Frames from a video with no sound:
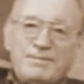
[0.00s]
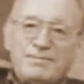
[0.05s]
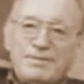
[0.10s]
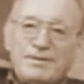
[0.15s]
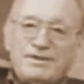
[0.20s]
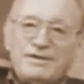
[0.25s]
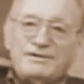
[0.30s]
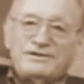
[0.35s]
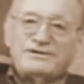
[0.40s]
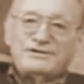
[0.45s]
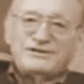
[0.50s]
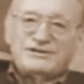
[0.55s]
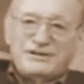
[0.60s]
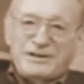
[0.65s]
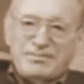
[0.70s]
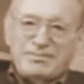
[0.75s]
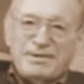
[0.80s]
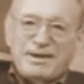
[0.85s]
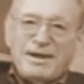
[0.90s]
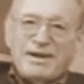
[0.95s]
people
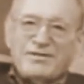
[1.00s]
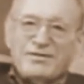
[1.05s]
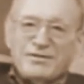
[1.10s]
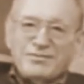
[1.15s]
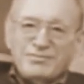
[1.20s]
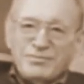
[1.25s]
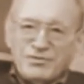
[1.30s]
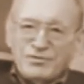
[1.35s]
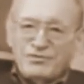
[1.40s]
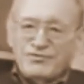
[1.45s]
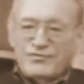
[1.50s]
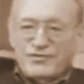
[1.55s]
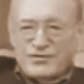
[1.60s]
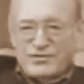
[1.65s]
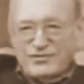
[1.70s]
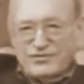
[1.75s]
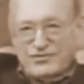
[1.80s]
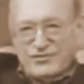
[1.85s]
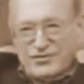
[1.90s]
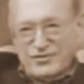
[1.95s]
stepping on the moon
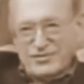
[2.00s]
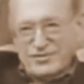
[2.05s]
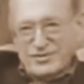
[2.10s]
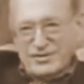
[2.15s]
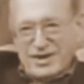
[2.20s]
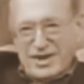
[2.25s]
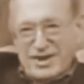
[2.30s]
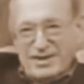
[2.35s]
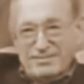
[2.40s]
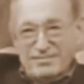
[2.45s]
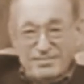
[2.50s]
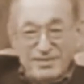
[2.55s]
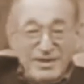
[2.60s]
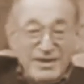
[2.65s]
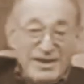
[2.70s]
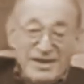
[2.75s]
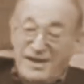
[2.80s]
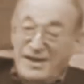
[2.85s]
for the first time.